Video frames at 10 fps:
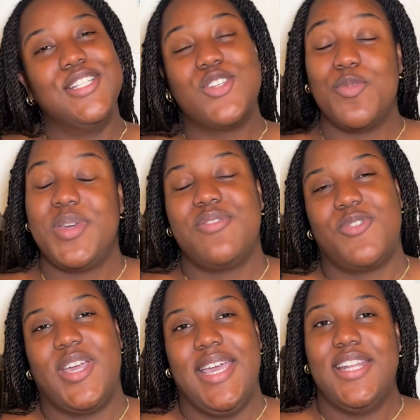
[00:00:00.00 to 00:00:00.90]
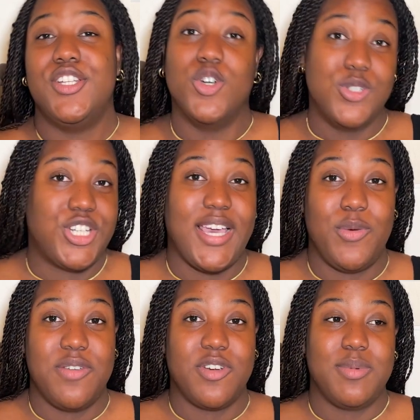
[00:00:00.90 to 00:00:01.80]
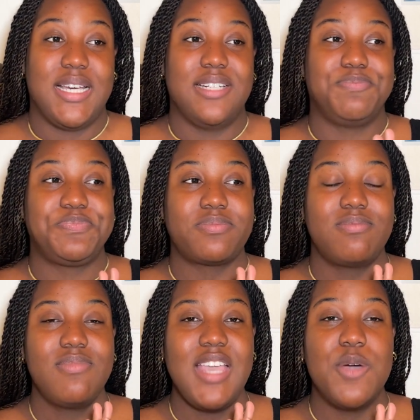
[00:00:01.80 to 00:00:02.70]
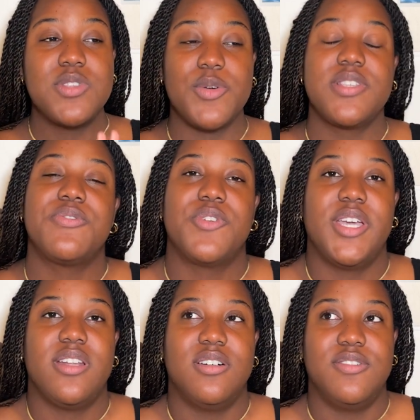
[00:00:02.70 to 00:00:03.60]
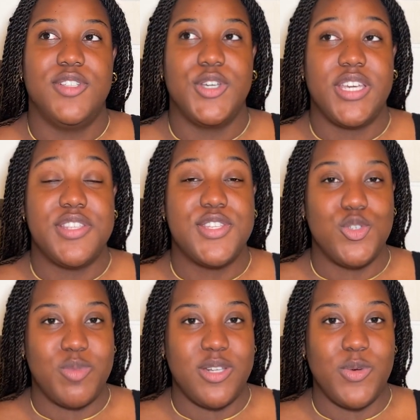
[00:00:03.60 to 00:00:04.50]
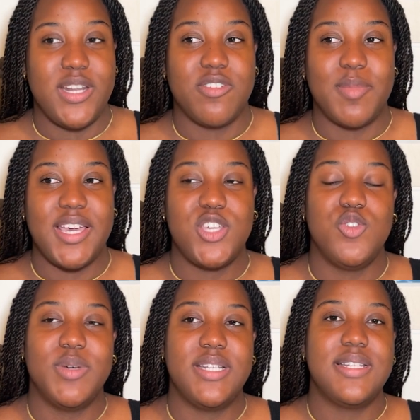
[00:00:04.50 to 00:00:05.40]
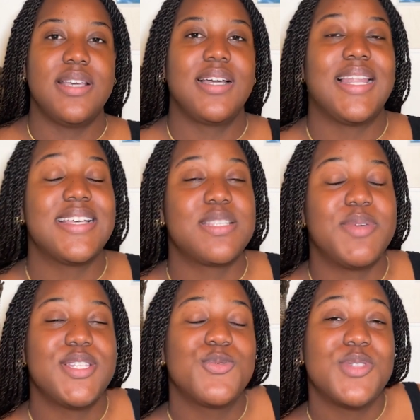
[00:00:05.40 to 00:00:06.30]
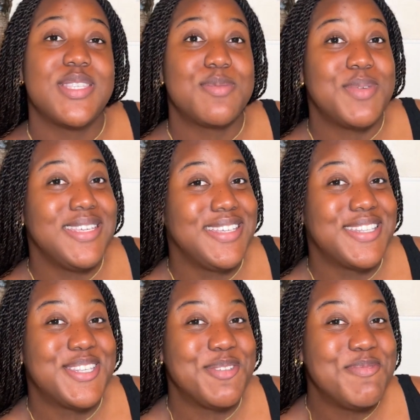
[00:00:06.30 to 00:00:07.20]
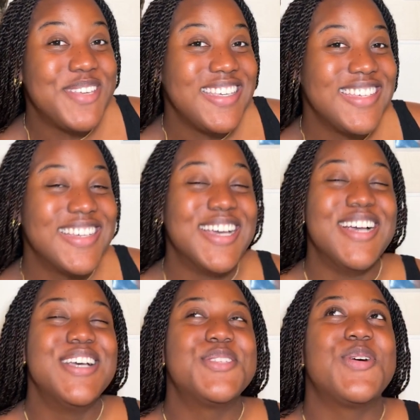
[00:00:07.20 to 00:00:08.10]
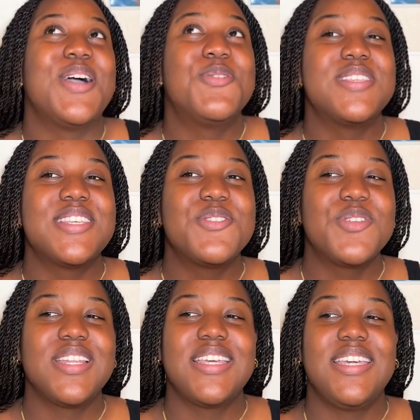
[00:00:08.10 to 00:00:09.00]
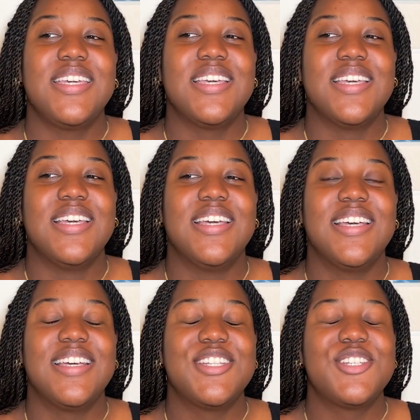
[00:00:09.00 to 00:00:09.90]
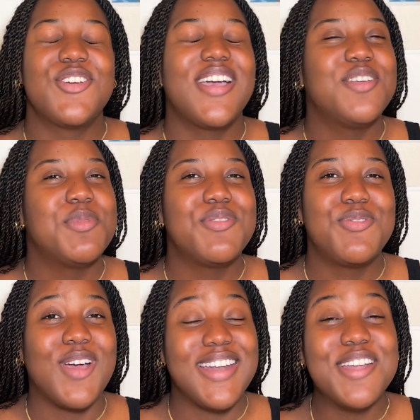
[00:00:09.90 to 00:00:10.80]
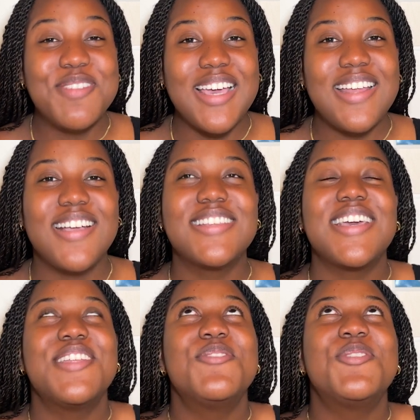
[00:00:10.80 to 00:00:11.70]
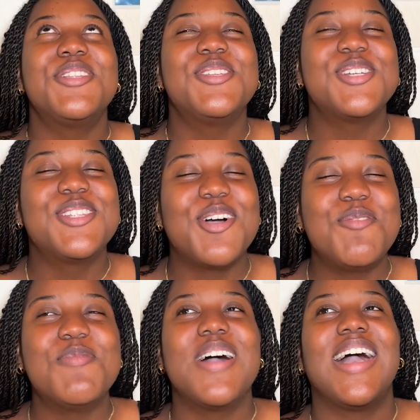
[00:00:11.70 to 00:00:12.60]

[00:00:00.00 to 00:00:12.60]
Don't be afraid, don't shy away from that. I was always afraid of looking stupid whenever my Cuban classmates would speak to me, so I wasn't really trying to befriend them like that, because I didn't want to look dumb.